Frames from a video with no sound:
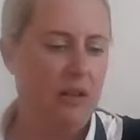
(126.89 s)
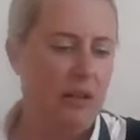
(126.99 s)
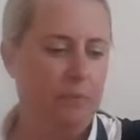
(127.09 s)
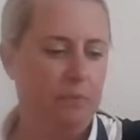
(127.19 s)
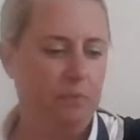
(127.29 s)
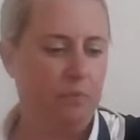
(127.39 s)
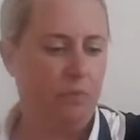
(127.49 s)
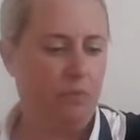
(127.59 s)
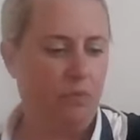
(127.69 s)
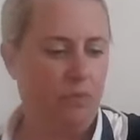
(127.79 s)
Um,
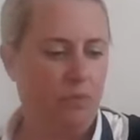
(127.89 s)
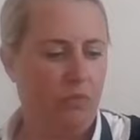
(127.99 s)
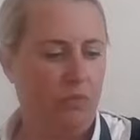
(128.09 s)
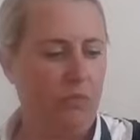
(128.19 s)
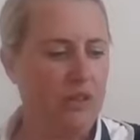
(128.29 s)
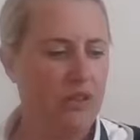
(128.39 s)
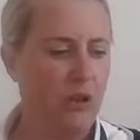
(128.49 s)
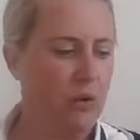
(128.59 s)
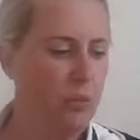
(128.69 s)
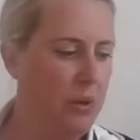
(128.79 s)

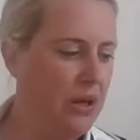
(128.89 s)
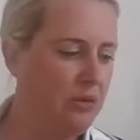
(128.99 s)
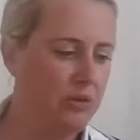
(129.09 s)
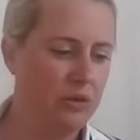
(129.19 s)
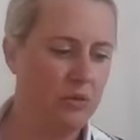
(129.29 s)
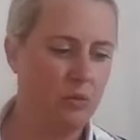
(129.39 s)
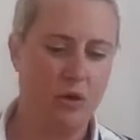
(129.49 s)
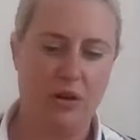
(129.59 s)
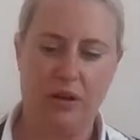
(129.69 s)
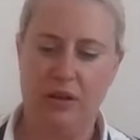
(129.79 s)
so
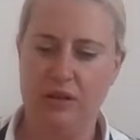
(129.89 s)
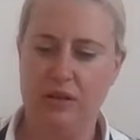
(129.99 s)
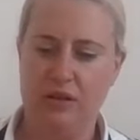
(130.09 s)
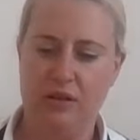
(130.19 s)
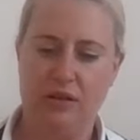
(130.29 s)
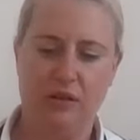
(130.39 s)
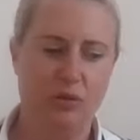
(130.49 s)
appearance-wise,